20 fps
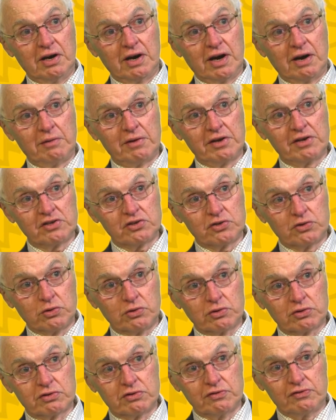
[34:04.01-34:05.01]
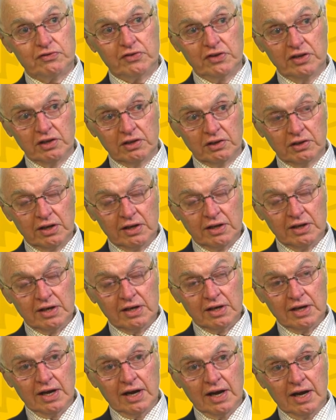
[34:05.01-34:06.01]
I went and talked to Phil
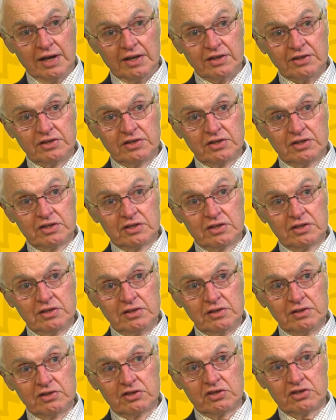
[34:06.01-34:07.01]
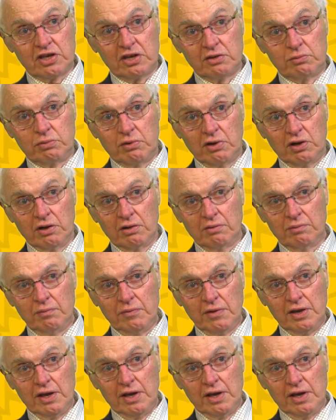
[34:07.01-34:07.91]
and said, well,